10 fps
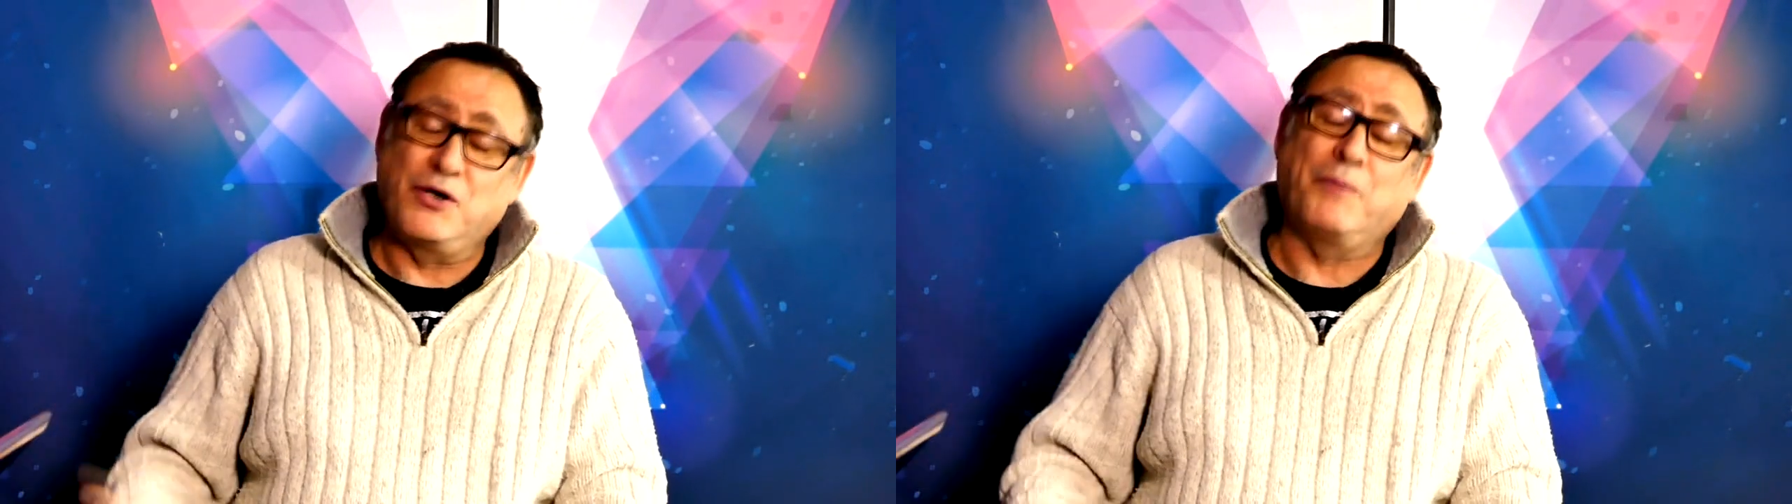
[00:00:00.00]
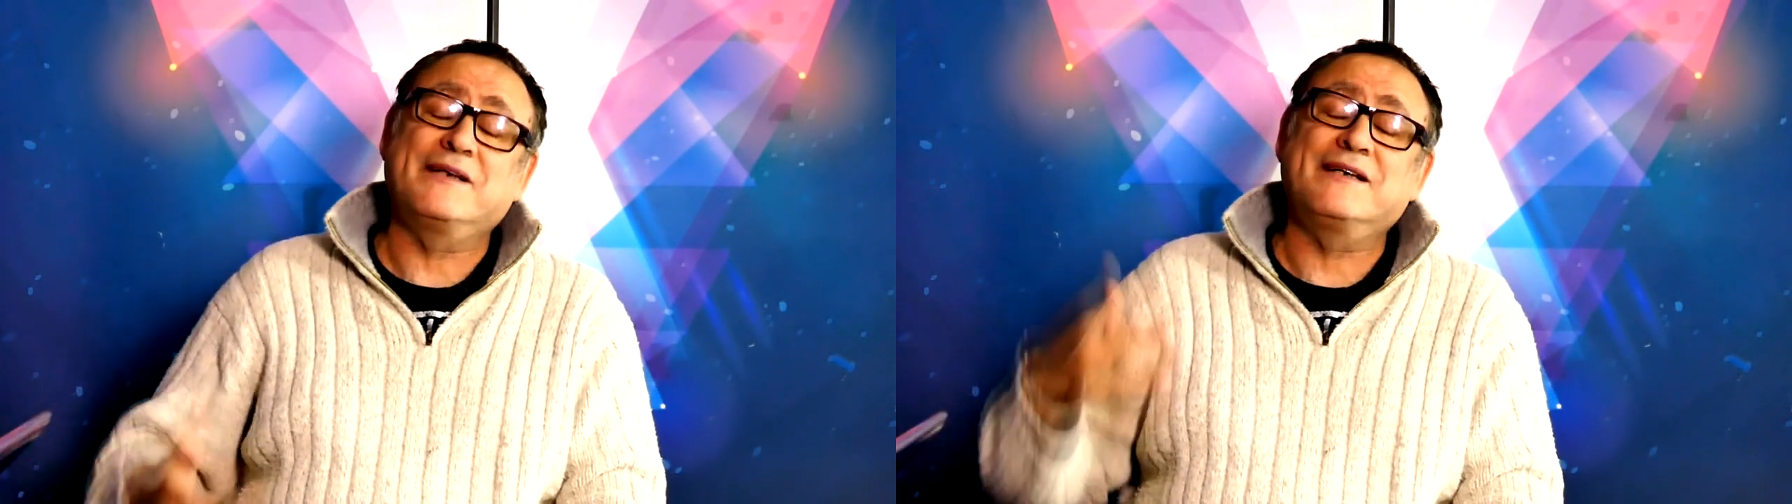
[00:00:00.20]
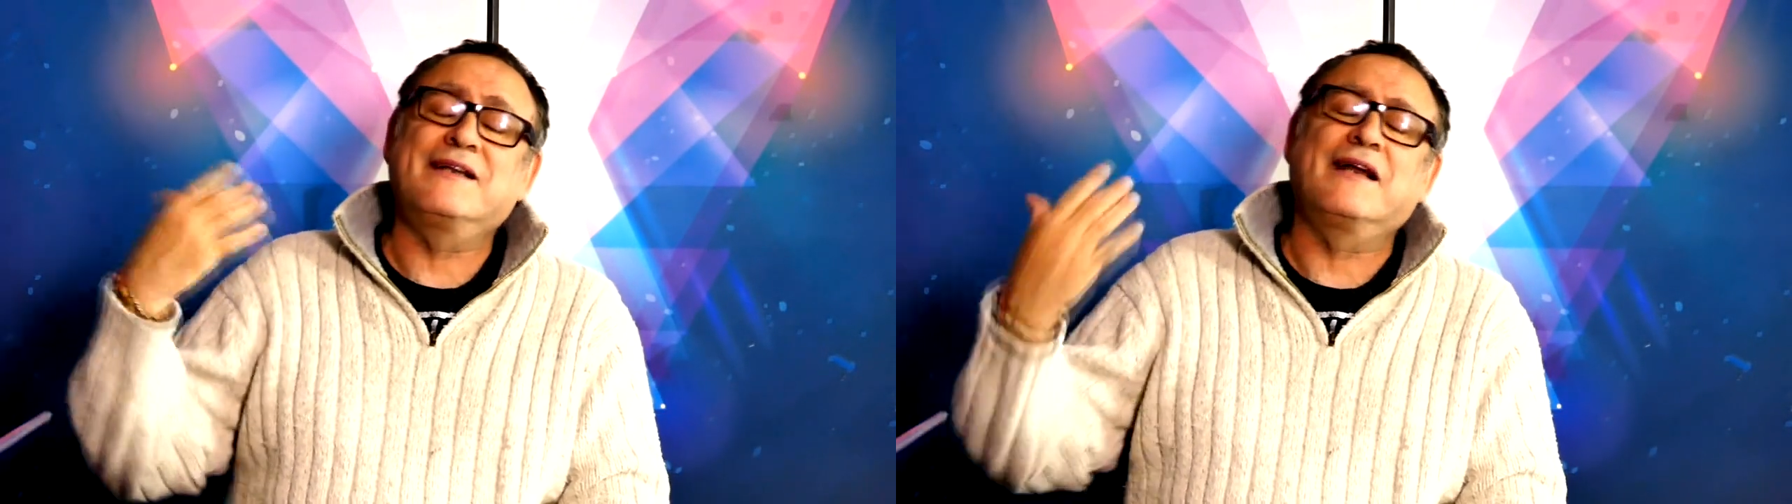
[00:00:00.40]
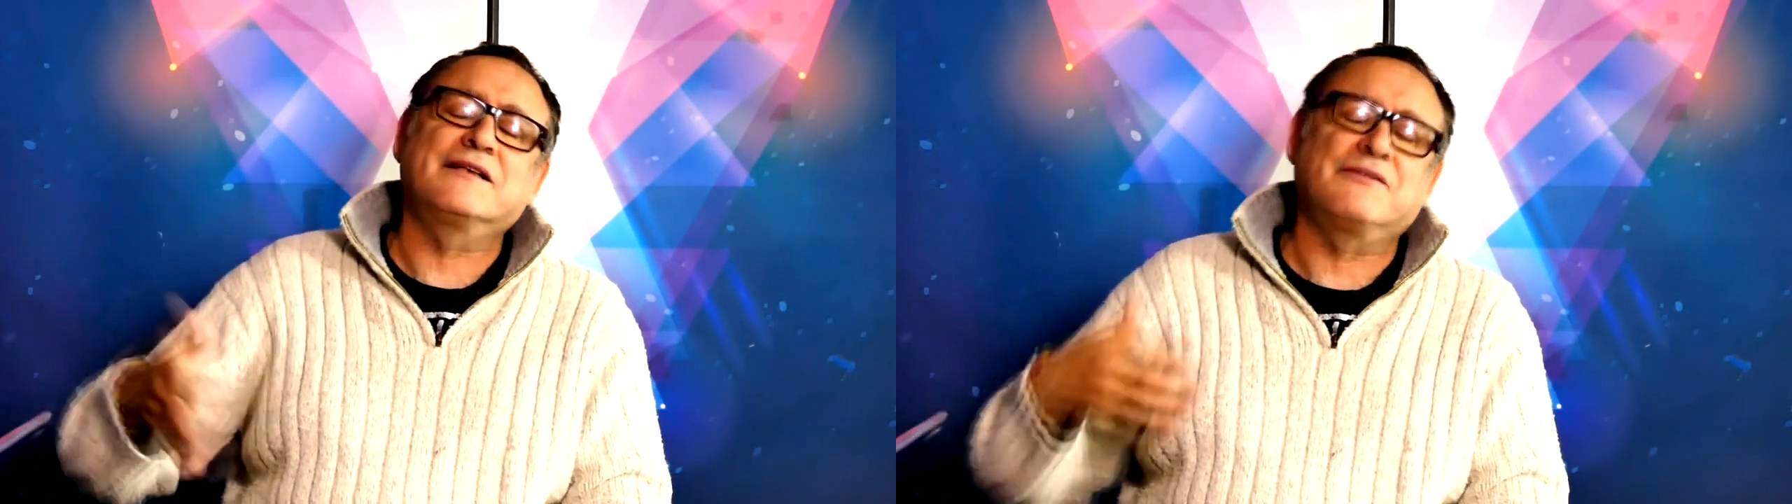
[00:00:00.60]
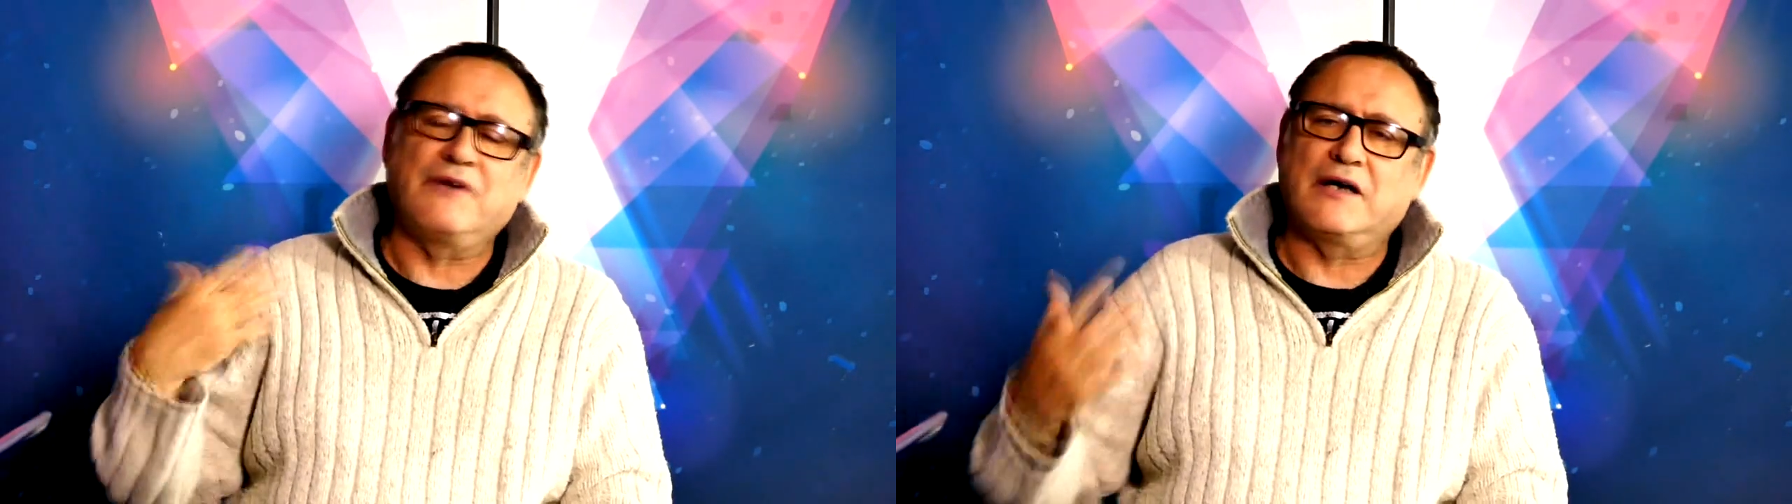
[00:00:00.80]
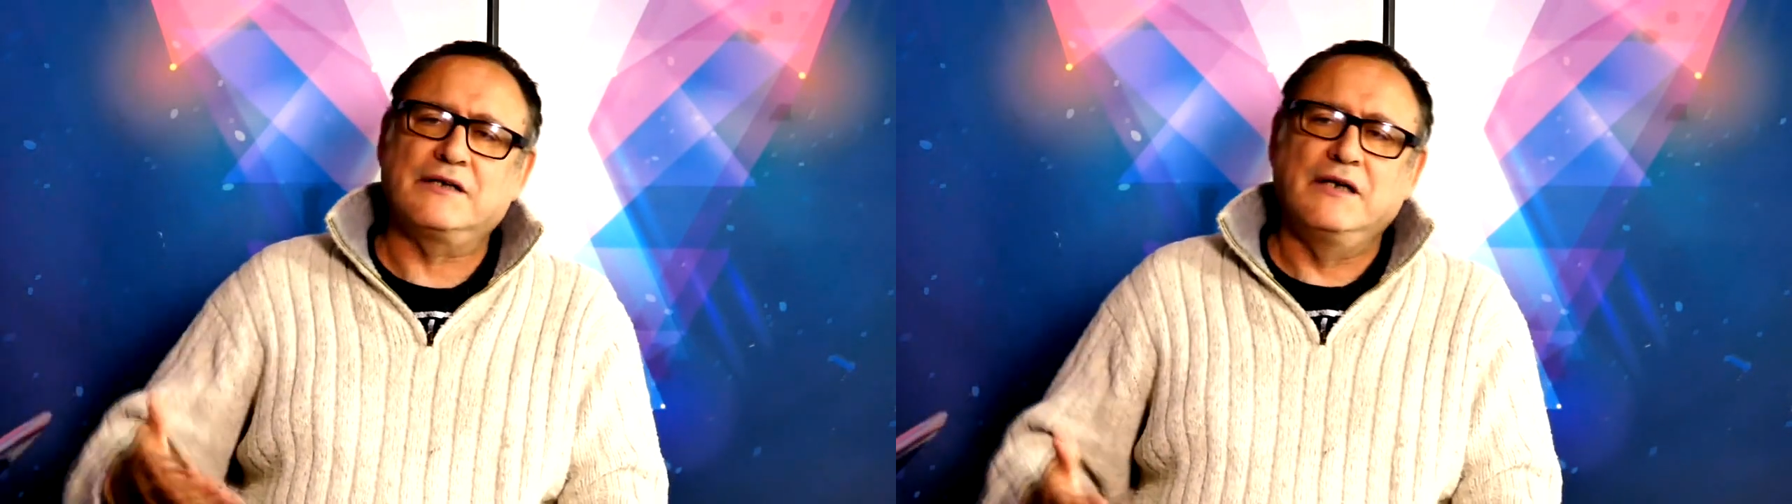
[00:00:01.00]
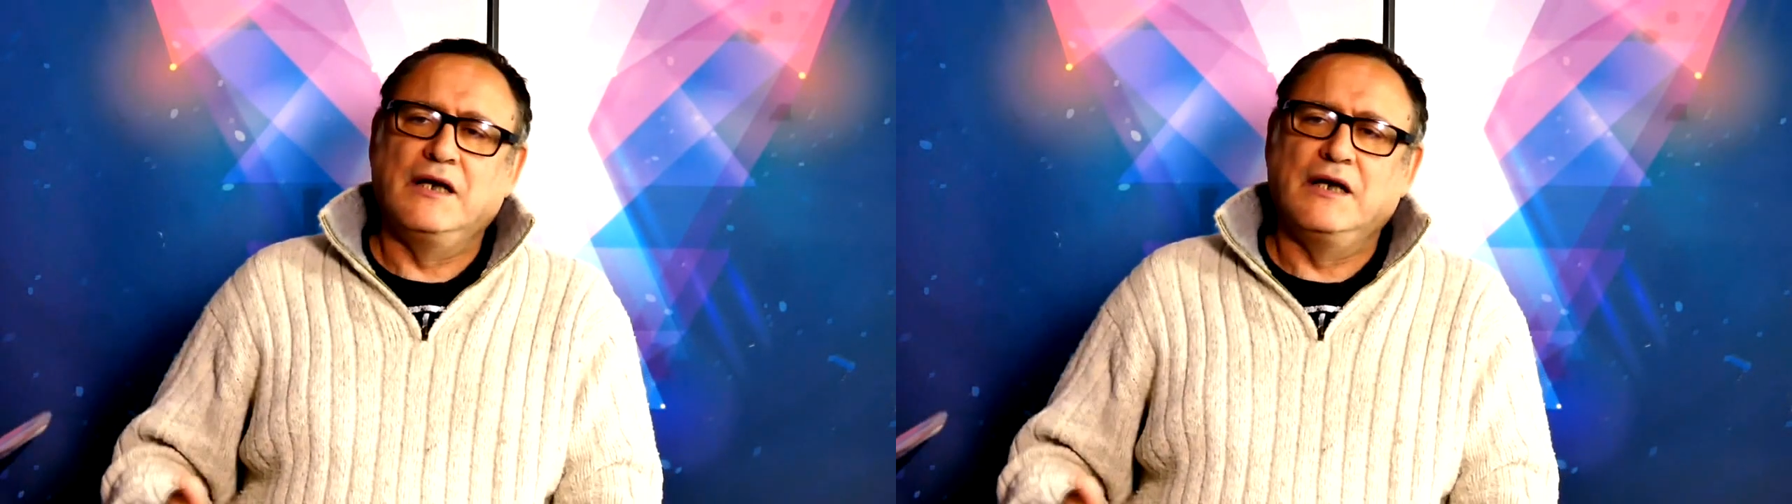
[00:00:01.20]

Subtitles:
Nobody denies the fact